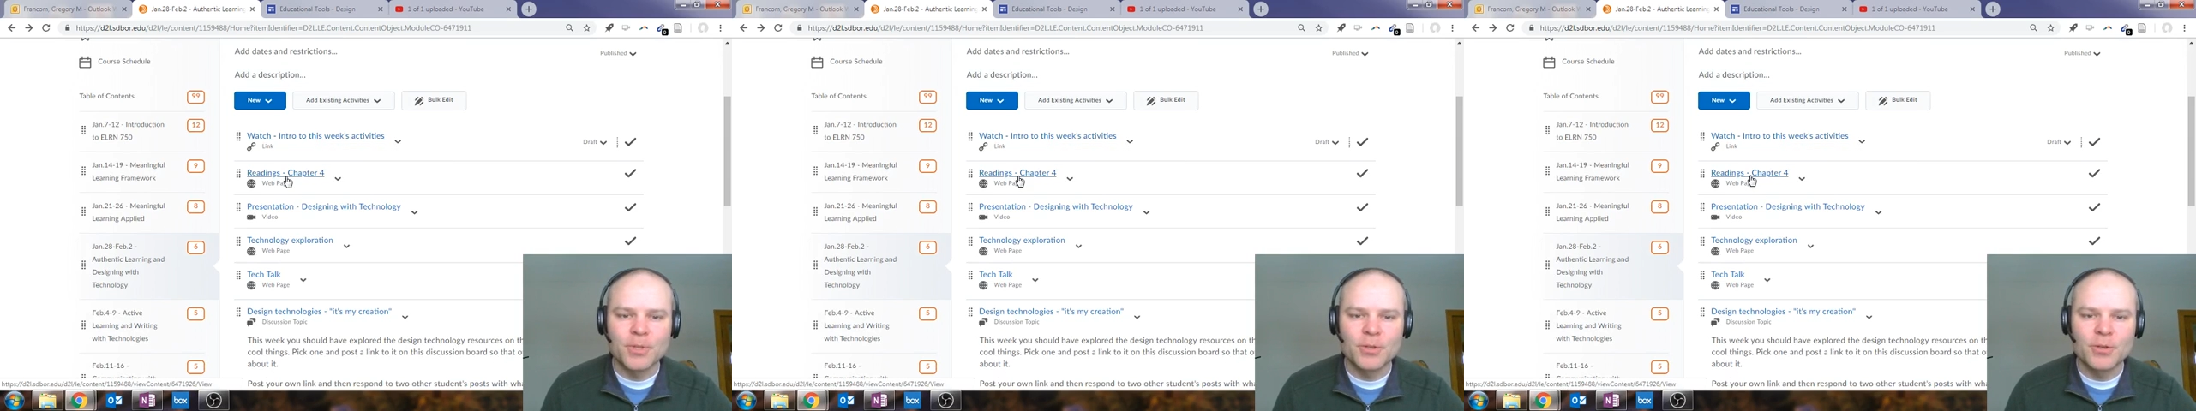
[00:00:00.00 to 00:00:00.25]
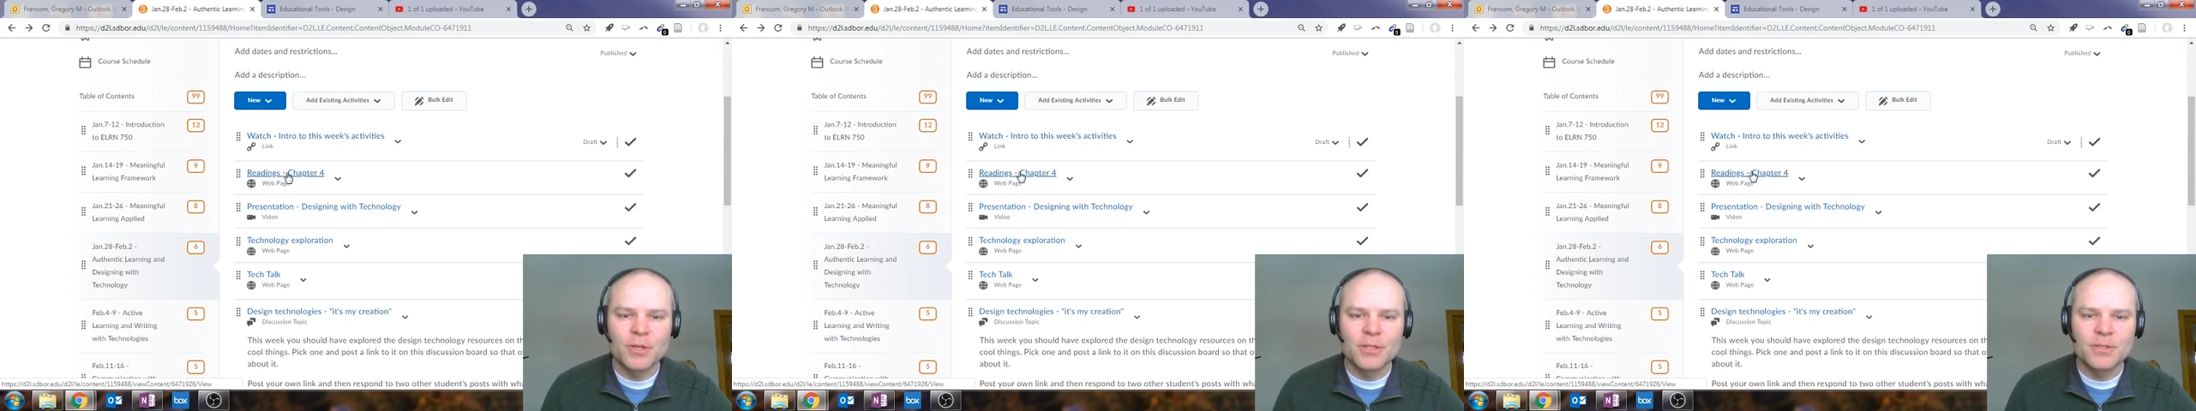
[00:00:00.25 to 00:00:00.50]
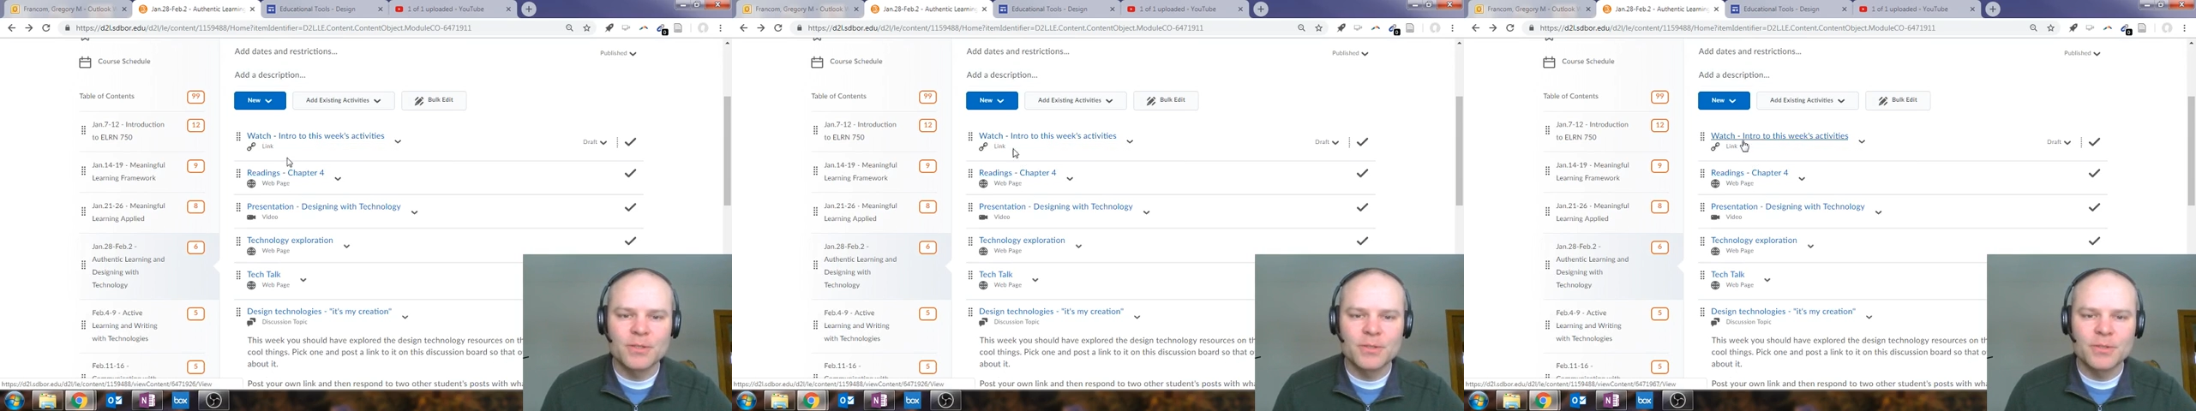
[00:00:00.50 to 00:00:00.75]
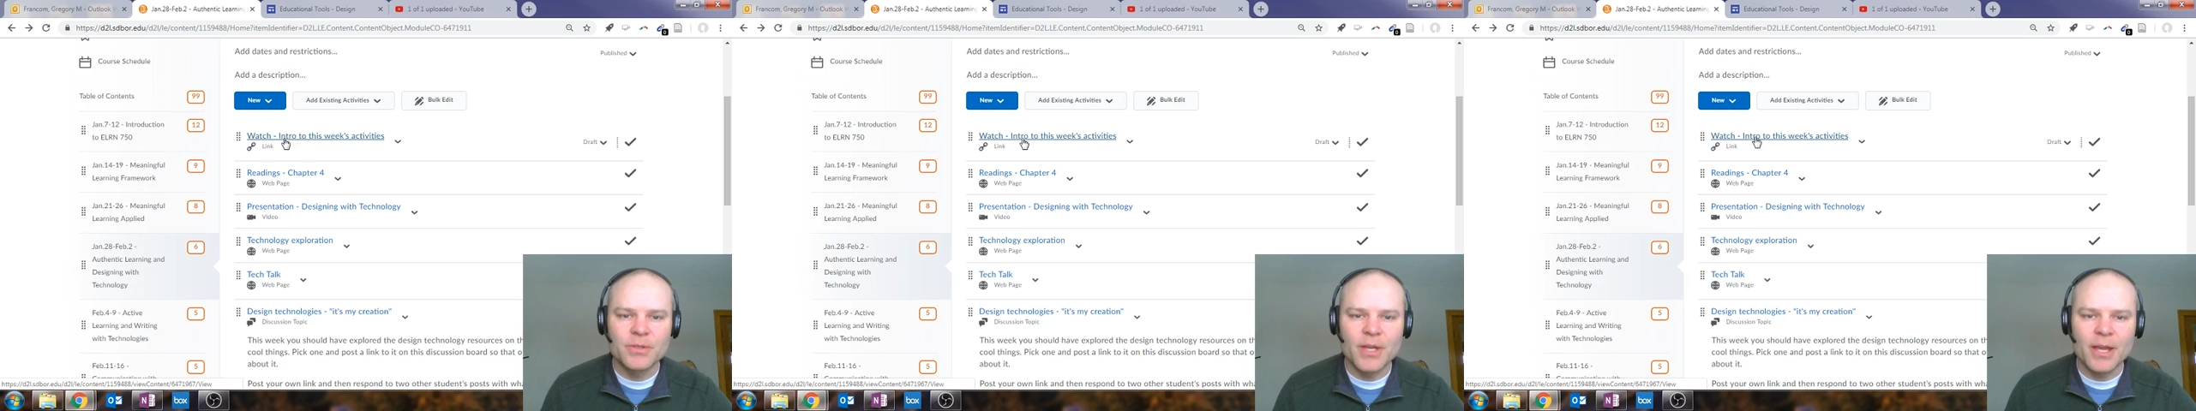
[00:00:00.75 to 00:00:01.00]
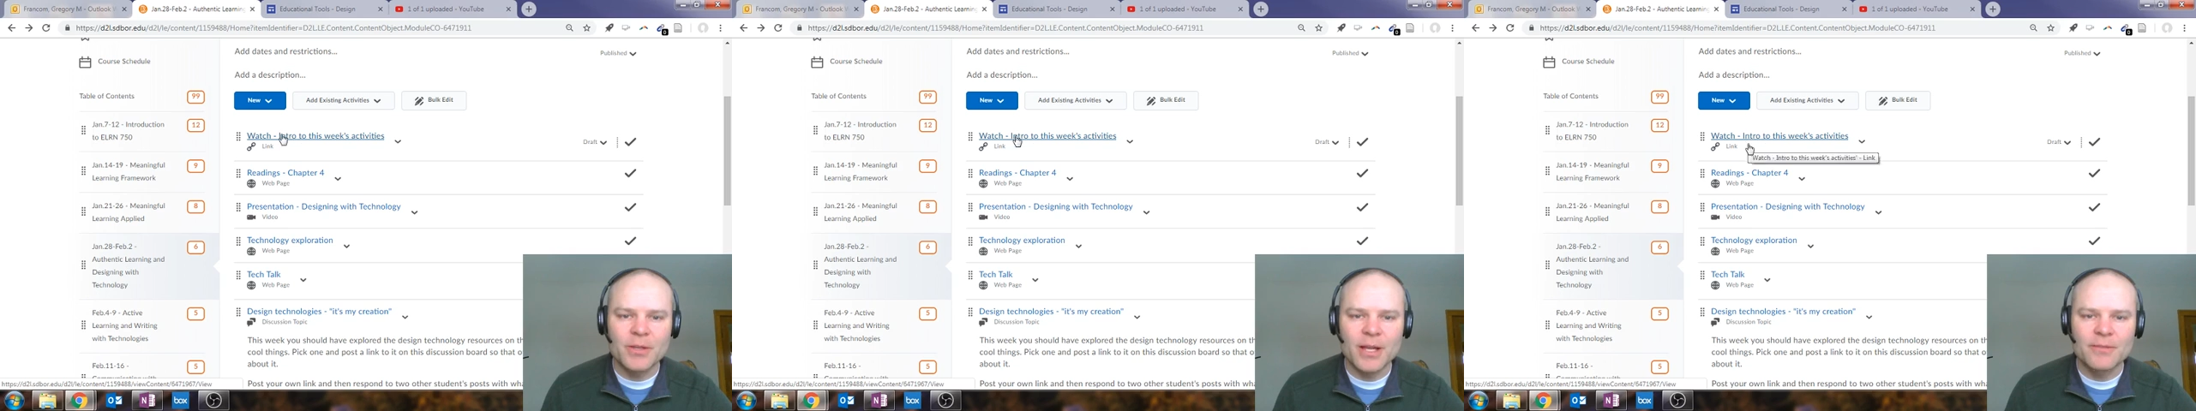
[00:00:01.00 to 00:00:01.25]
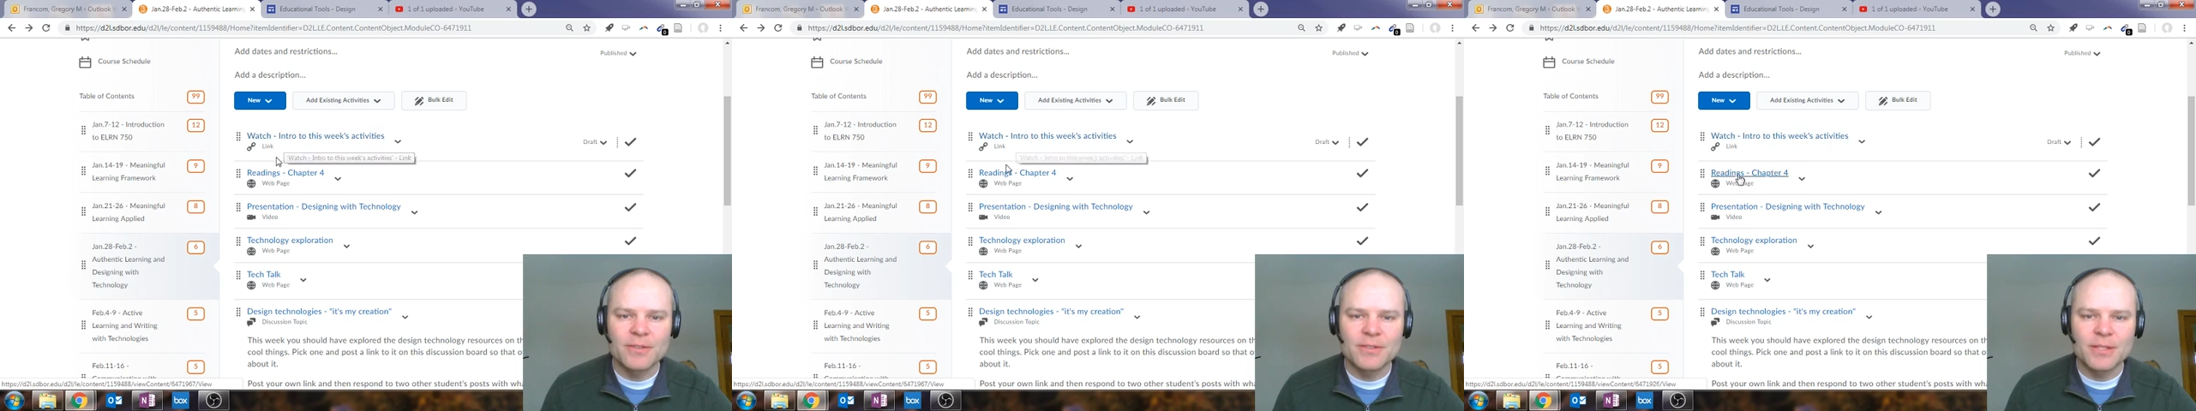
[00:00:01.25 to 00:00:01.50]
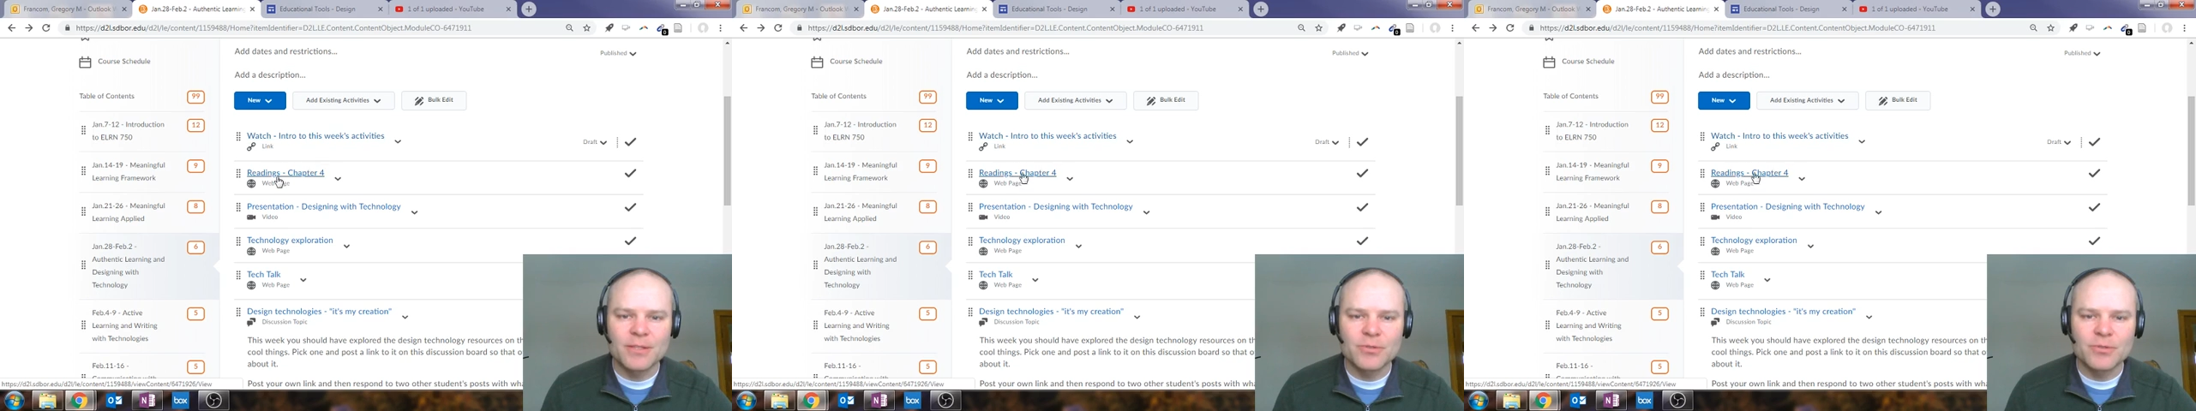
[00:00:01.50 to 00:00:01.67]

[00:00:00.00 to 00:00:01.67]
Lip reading: have this